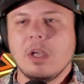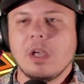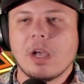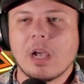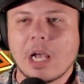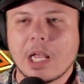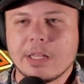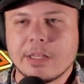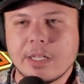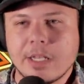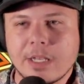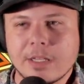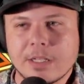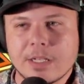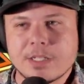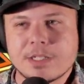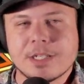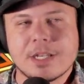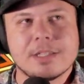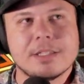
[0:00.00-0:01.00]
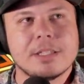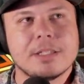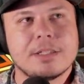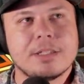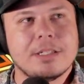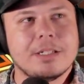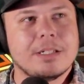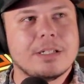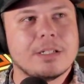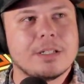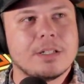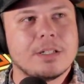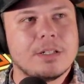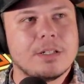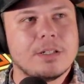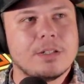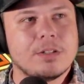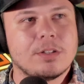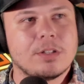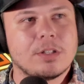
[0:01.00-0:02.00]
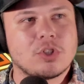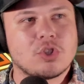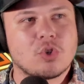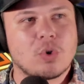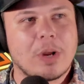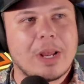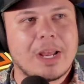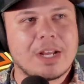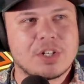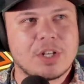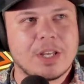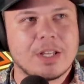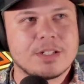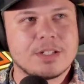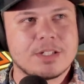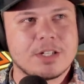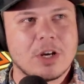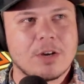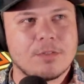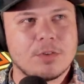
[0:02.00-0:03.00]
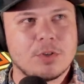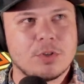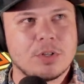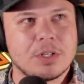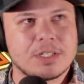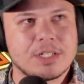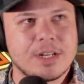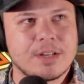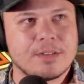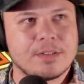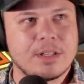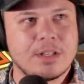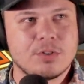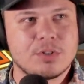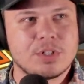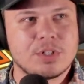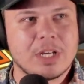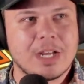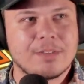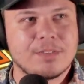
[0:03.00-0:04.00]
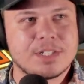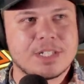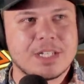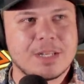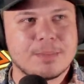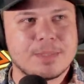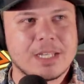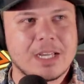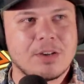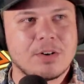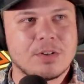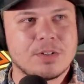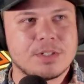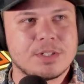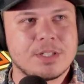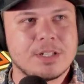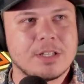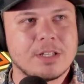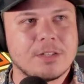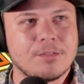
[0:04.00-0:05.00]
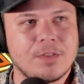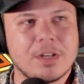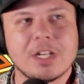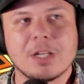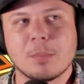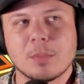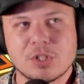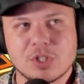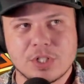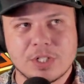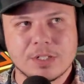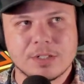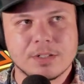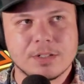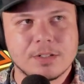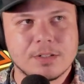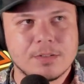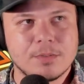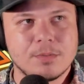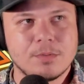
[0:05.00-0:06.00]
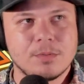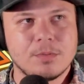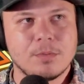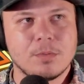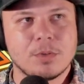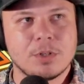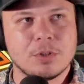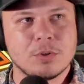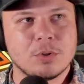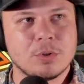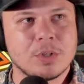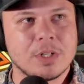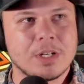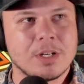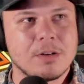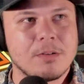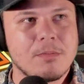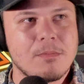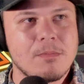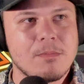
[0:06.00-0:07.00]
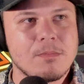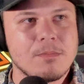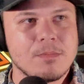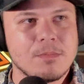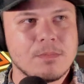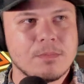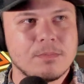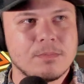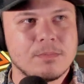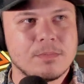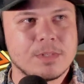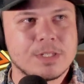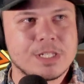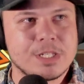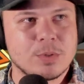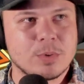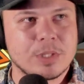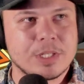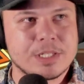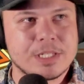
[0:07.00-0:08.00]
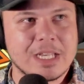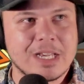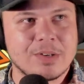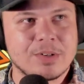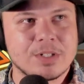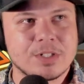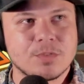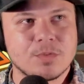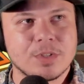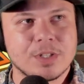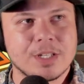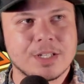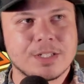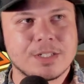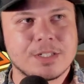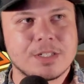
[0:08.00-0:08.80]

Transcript: And then they said that the trash cans now have a unique sound. They used to have the same sound as the vending machine when you loot it. See what the sound is for this.